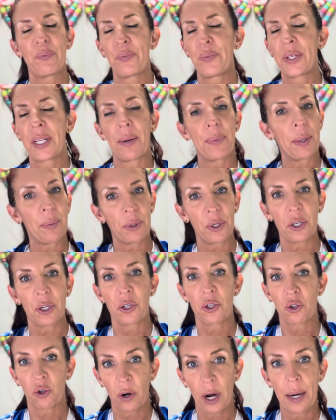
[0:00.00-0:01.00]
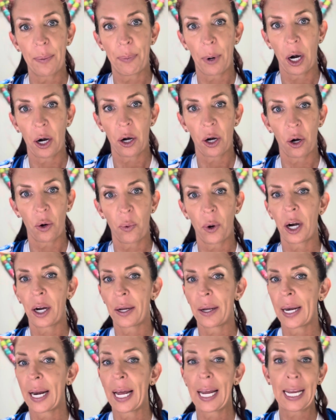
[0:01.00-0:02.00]
some people just dread partner work,
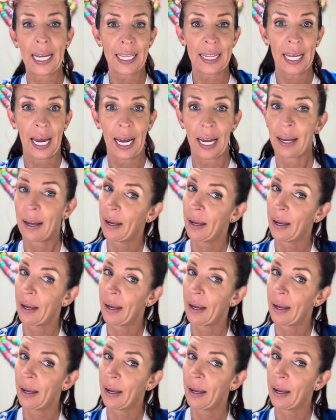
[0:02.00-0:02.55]
and I get that.